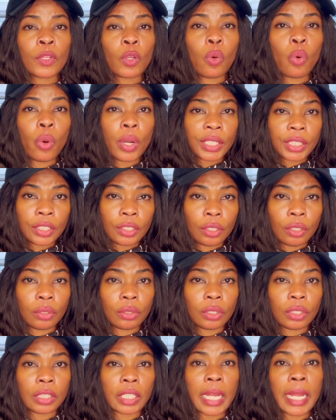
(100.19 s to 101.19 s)

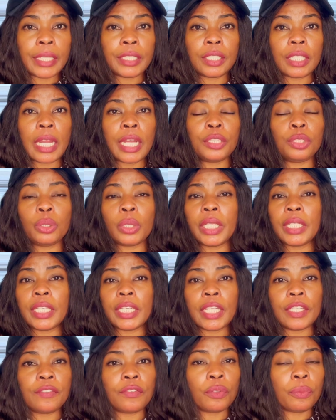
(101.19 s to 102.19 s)
questions that I usually
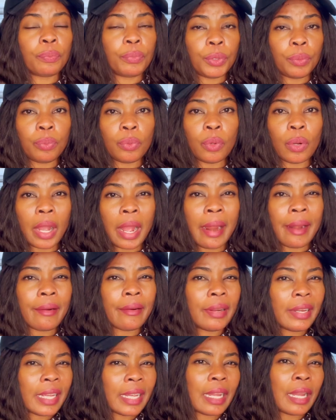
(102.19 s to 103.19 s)
get from people, I
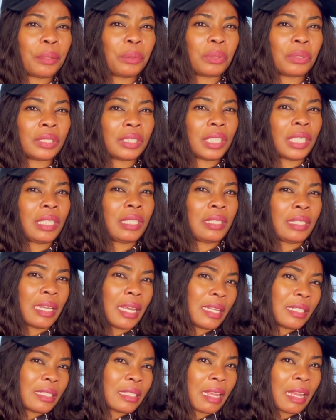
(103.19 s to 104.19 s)
really cannot say
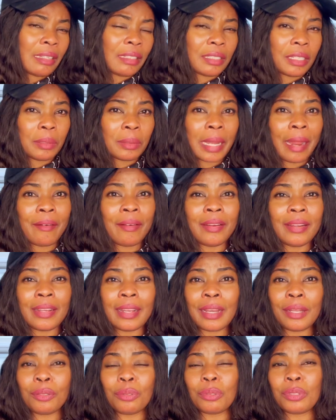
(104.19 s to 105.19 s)
yes, at the same time I really
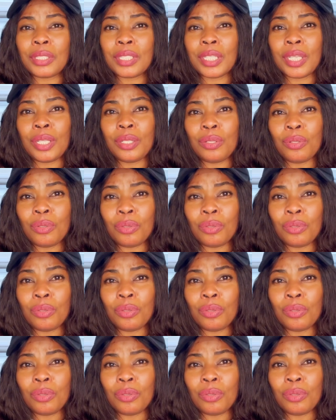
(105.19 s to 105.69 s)
cannot say